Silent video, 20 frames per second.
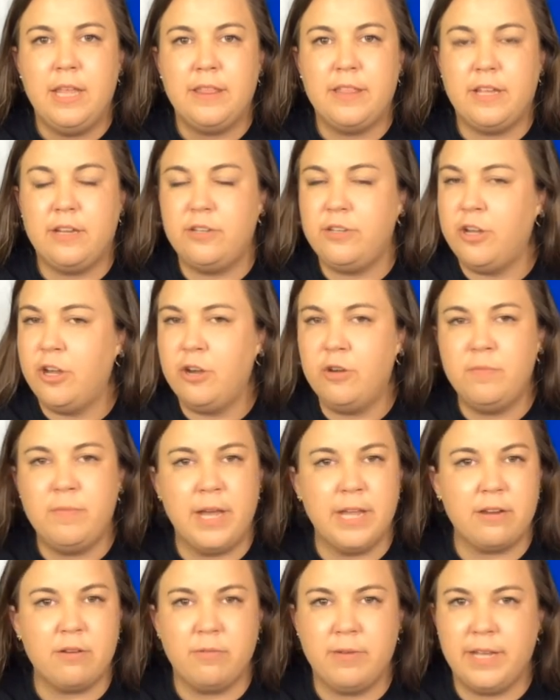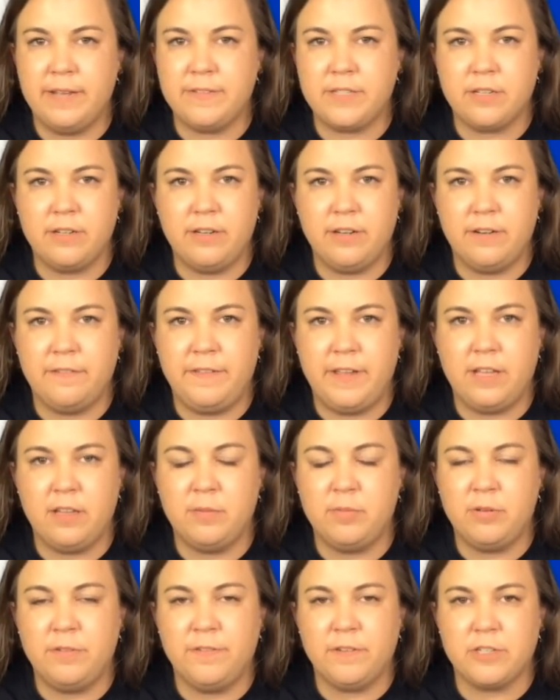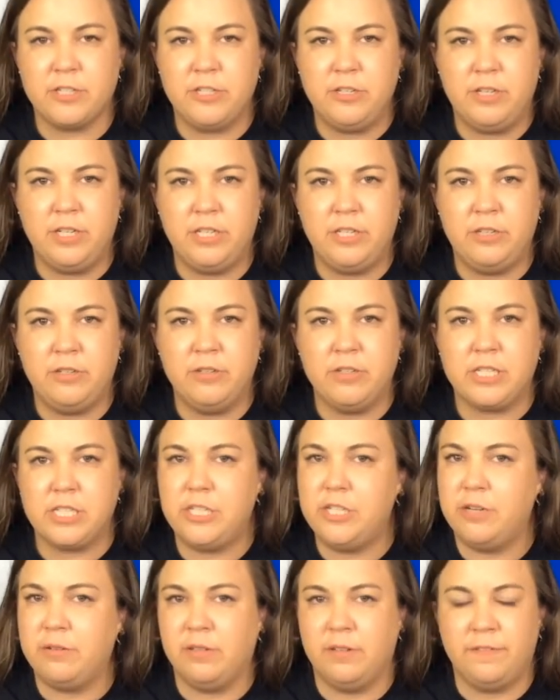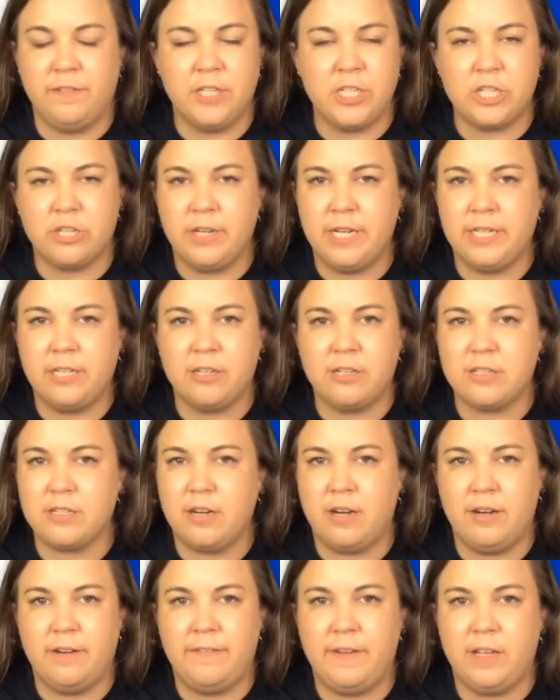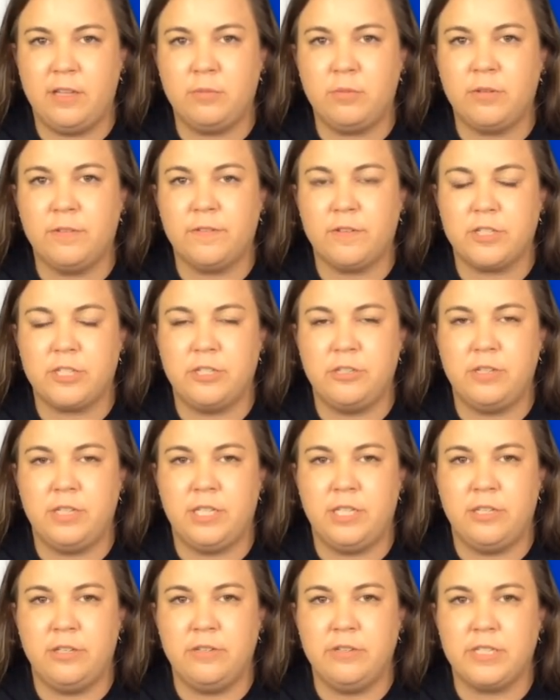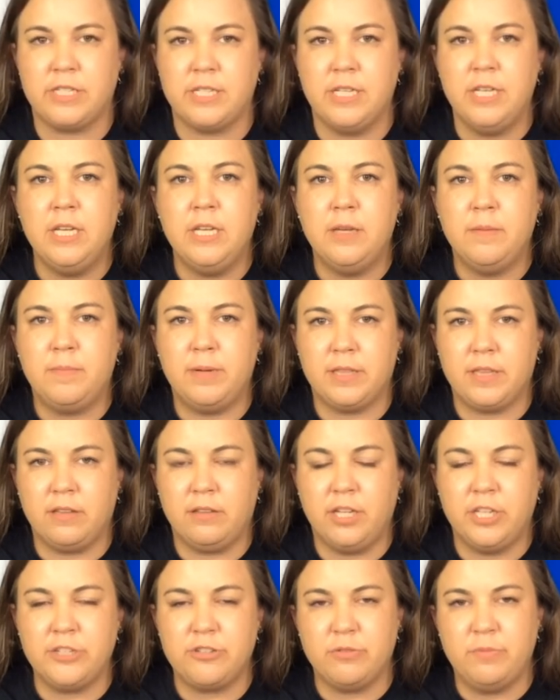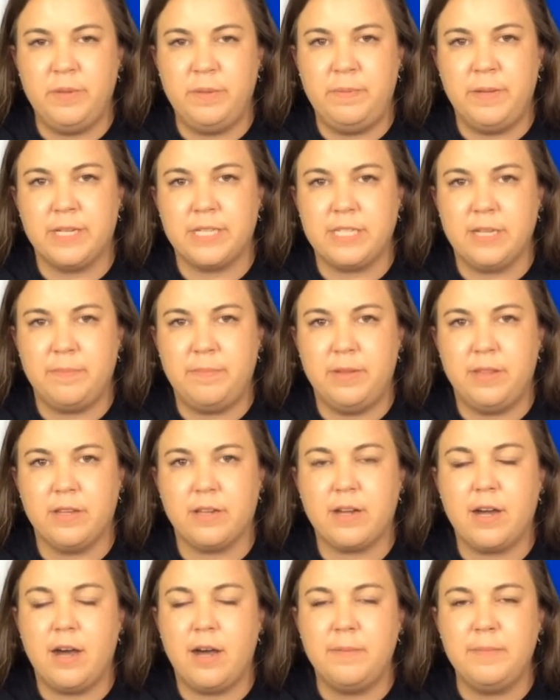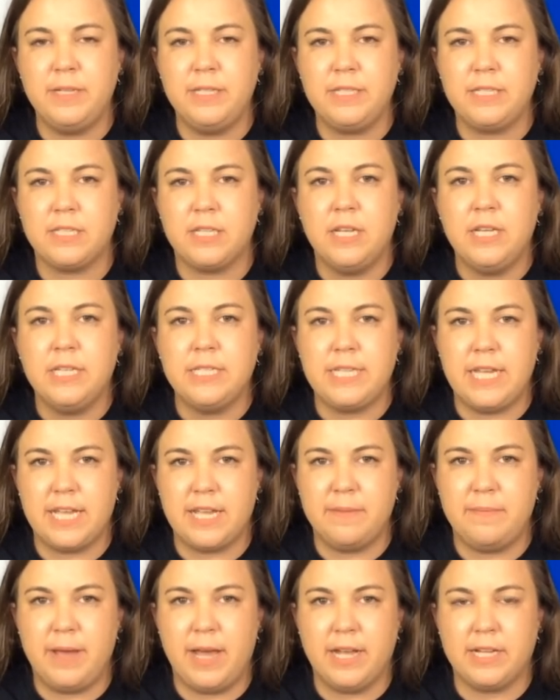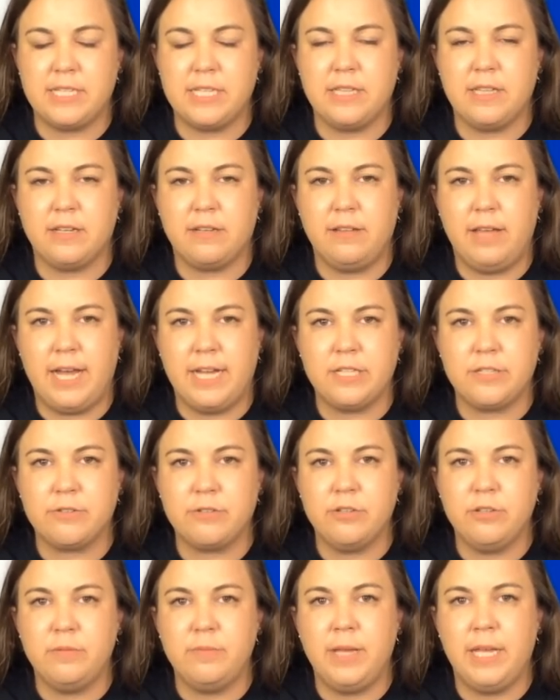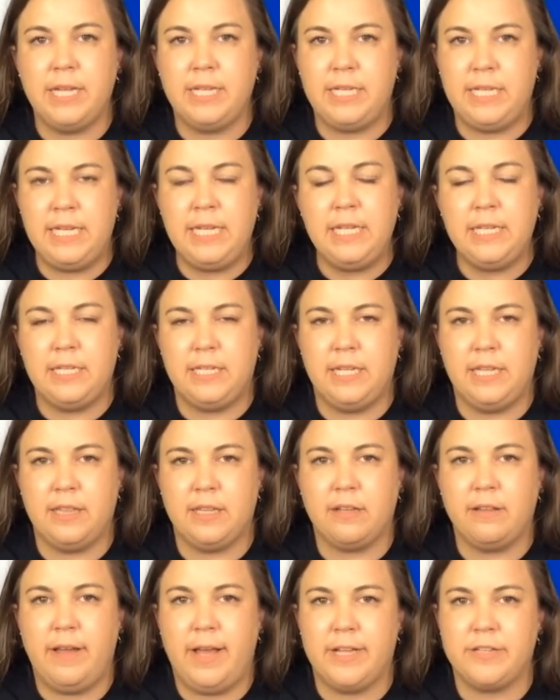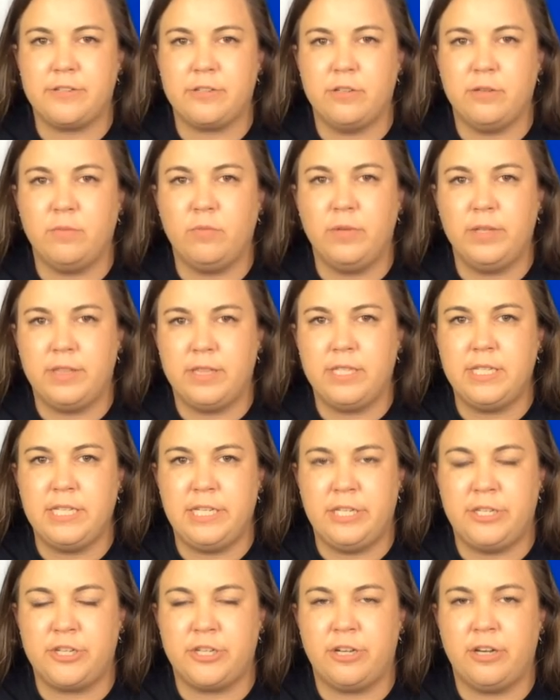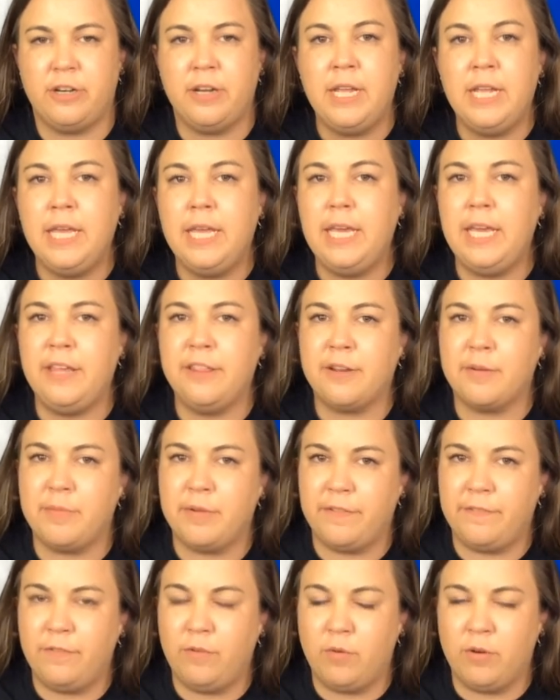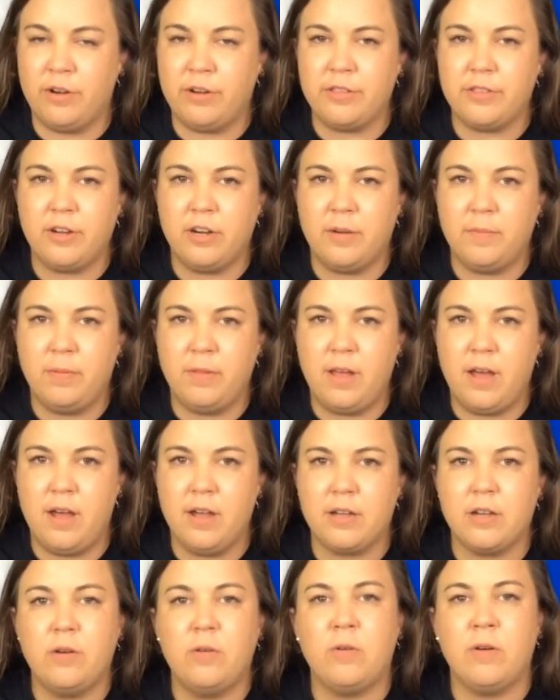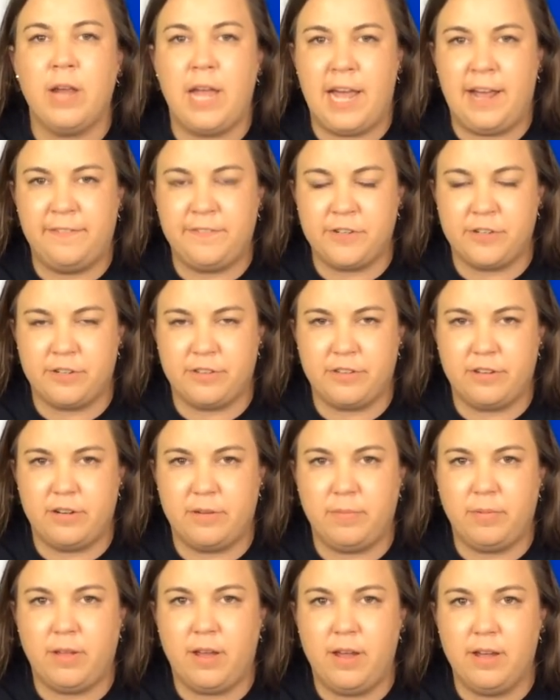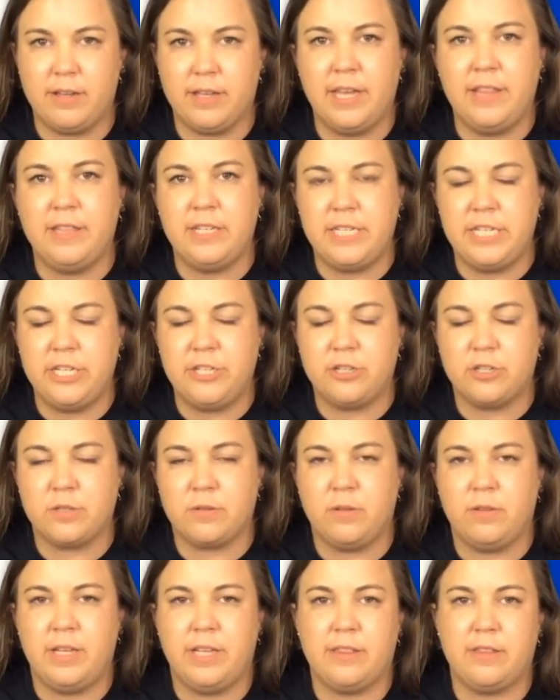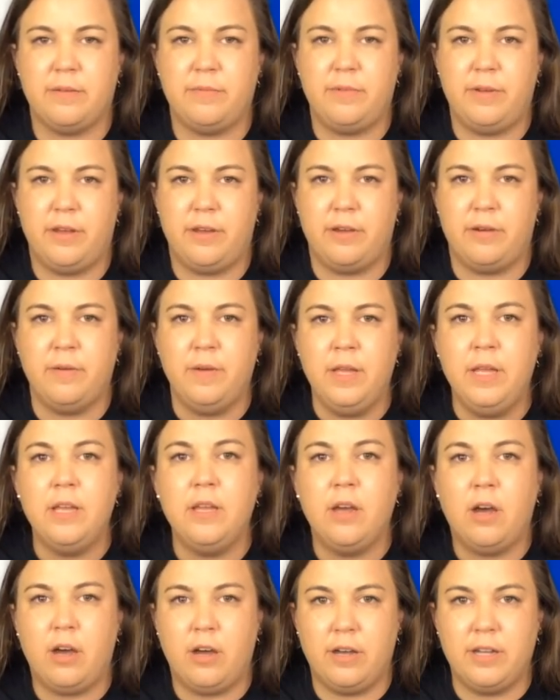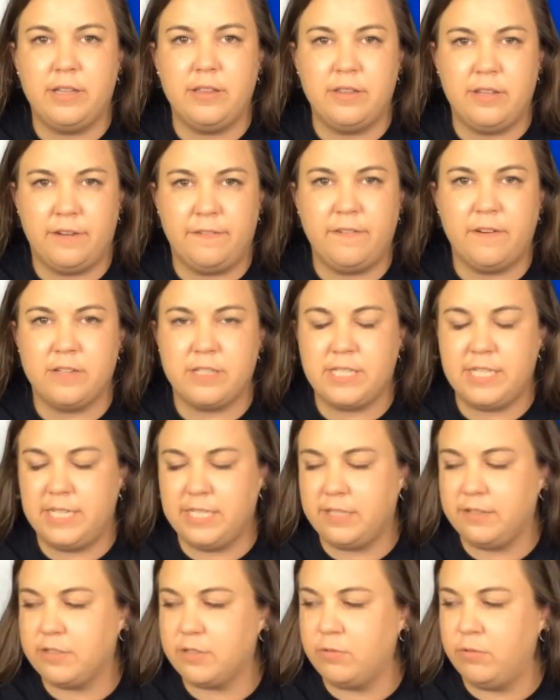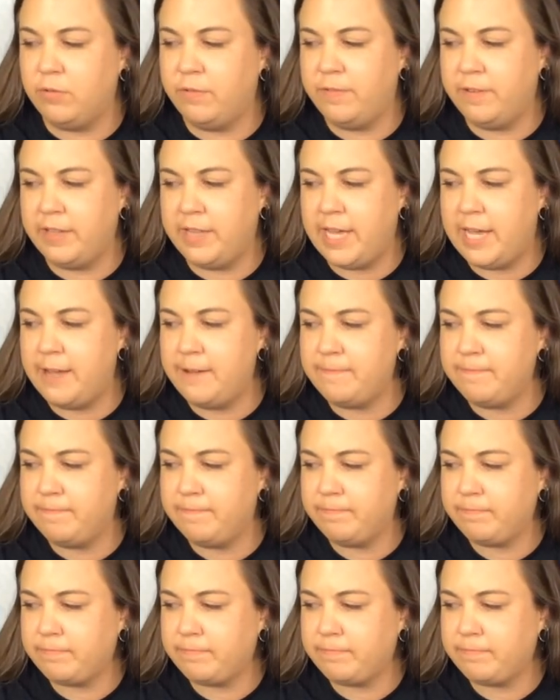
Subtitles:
That no microwaves are available for student use, no refrigerators are available for student use, but the lunch will be picked up in the commons, taken back to the classroom, and eaten in the classroom with the teacher either before third block or after third block, and the teachers will let them know on their first days of school for that.